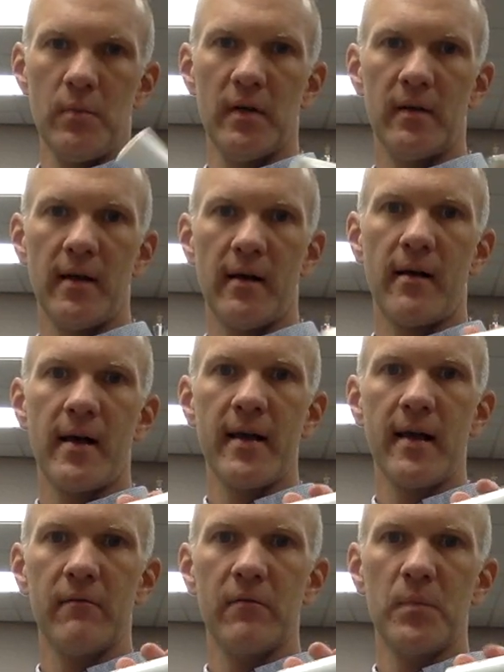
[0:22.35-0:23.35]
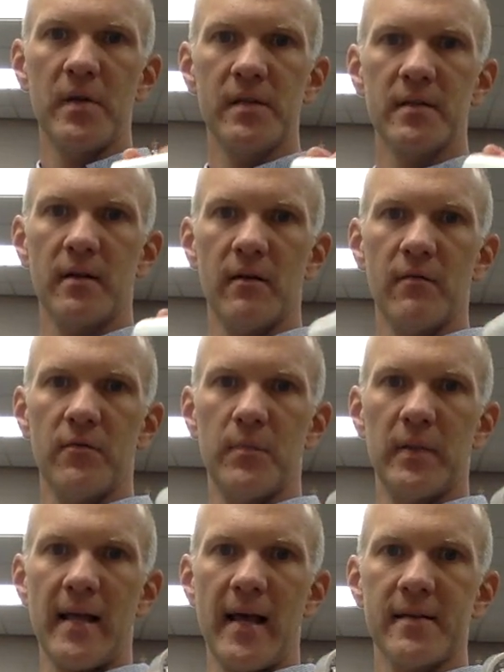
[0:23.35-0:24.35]
Now I have a piece of
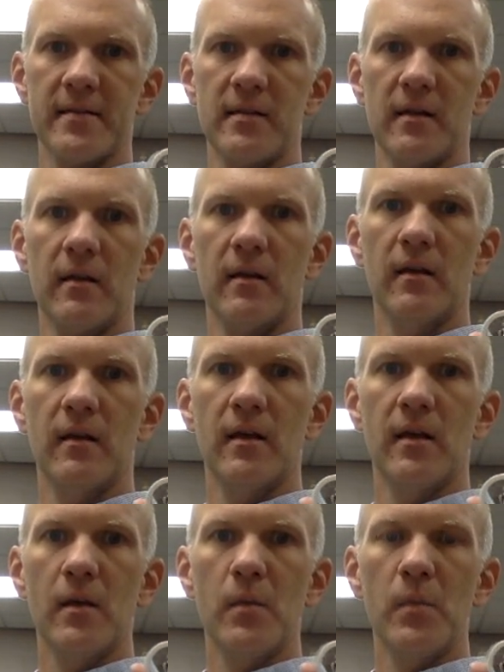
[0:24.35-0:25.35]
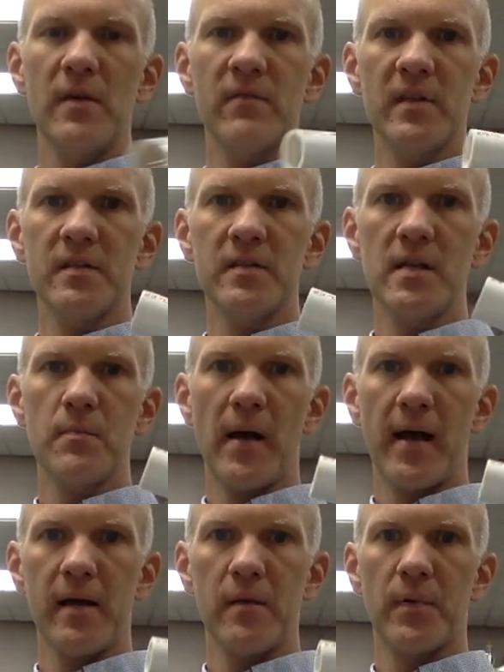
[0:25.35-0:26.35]
plastic PVC
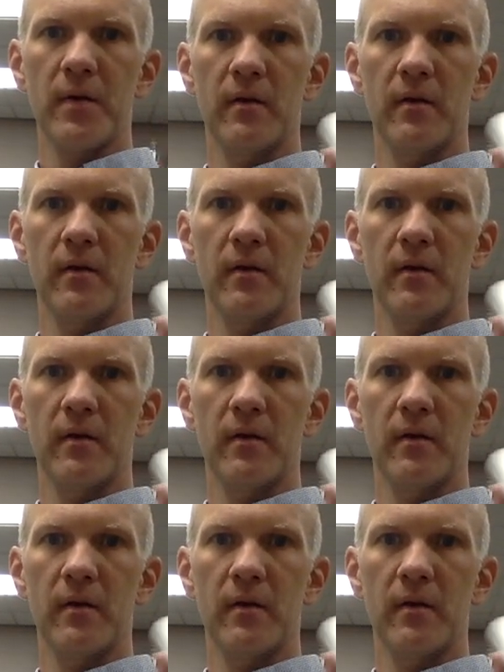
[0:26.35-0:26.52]
pipe,